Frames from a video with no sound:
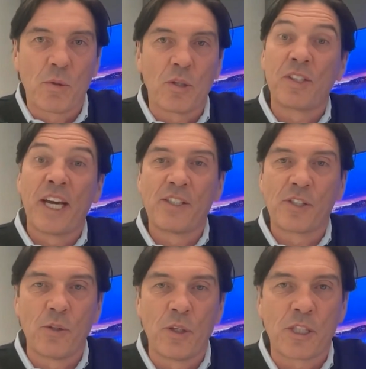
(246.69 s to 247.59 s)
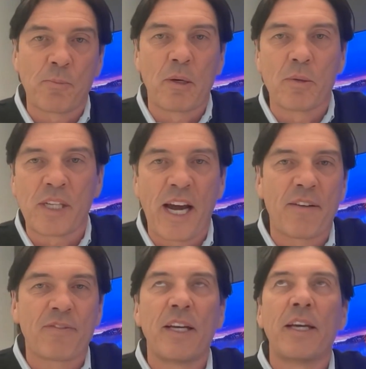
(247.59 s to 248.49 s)
We were day students, but it was
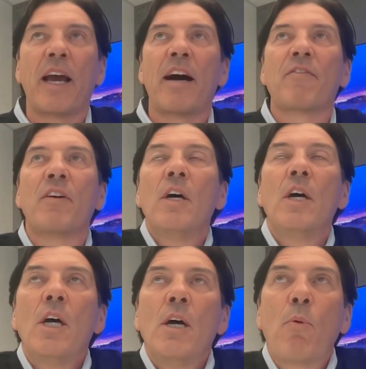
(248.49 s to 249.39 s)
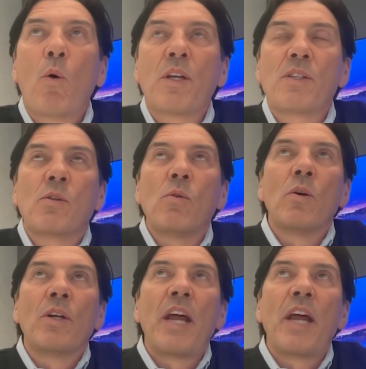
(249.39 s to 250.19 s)
half day, half boarding school.